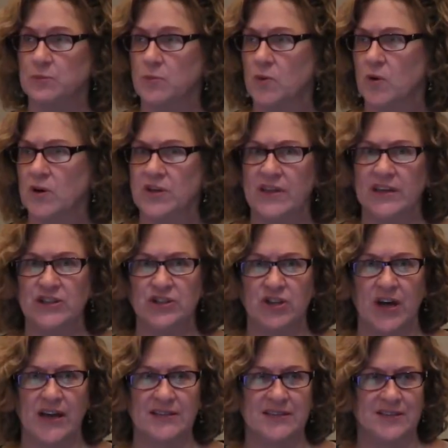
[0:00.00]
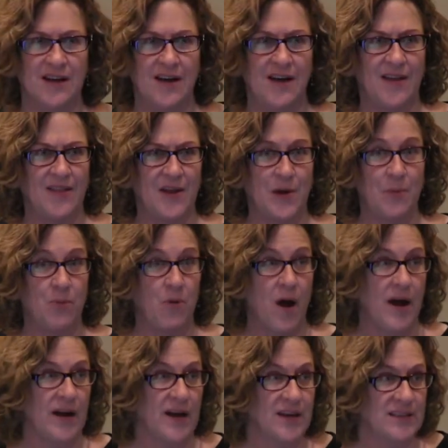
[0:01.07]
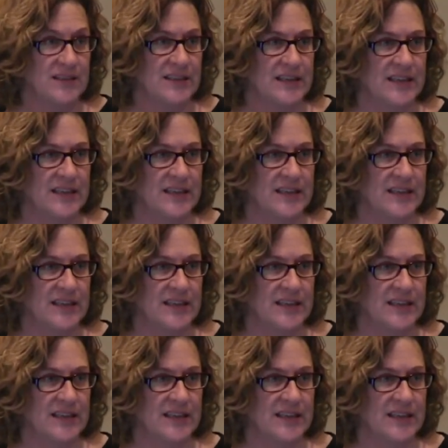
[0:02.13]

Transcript: more than just their product.